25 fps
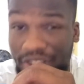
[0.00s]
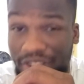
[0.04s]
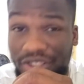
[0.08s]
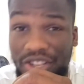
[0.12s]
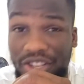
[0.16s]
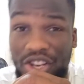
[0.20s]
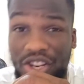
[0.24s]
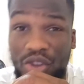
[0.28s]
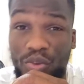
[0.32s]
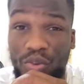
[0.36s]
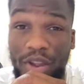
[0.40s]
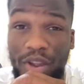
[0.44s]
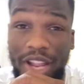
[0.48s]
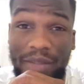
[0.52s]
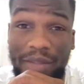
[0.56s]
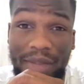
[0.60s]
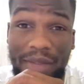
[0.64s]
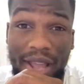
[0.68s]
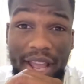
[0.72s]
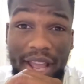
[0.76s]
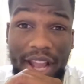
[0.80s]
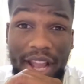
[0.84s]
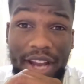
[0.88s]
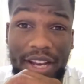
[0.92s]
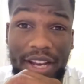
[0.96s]
you need a
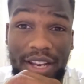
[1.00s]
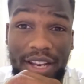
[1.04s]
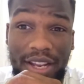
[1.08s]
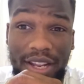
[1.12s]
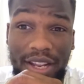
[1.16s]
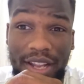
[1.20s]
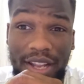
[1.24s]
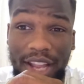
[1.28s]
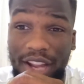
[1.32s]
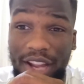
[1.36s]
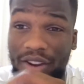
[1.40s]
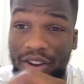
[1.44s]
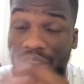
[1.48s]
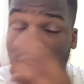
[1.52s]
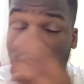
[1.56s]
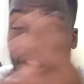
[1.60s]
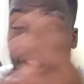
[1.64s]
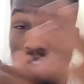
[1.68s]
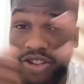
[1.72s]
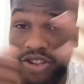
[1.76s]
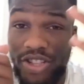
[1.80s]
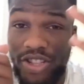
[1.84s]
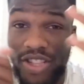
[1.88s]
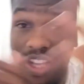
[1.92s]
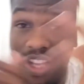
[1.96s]
wingman, either in
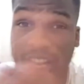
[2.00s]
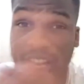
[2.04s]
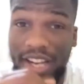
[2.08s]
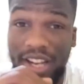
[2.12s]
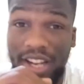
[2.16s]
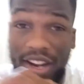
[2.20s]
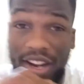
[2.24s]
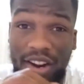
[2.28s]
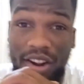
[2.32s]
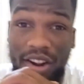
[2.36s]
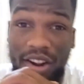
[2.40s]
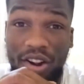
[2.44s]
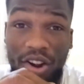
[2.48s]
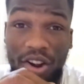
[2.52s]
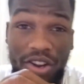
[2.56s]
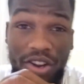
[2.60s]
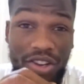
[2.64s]
Argentina or